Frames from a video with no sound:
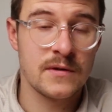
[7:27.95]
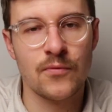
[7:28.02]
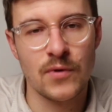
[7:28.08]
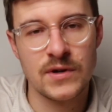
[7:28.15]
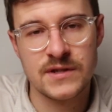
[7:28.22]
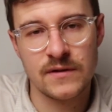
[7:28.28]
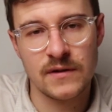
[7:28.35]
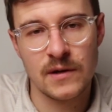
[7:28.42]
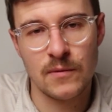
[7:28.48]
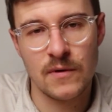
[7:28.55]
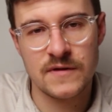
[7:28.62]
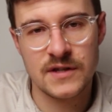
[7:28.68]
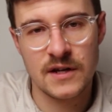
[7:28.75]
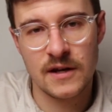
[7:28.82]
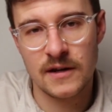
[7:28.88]
Recently,
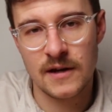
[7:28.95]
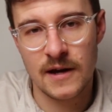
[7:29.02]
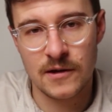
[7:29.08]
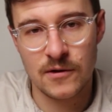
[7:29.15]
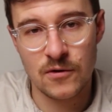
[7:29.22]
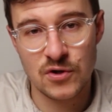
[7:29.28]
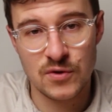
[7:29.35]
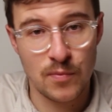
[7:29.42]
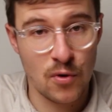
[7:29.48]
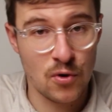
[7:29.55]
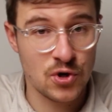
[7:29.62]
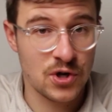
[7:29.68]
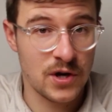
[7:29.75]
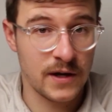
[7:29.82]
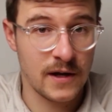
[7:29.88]
we've seen a huge
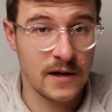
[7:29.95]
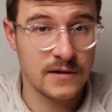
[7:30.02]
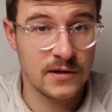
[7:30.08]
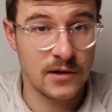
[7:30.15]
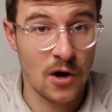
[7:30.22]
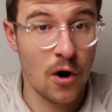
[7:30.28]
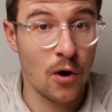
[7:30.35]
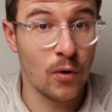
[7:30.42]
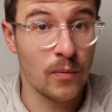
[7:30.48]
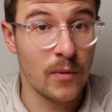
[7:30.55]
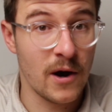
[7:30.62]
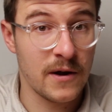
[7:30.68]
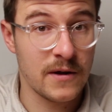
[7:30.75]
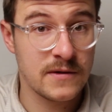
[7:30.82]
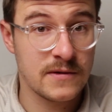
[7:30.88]
push against coal
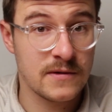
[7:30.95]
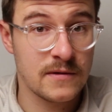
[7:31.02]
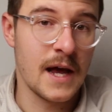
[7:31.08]
miners,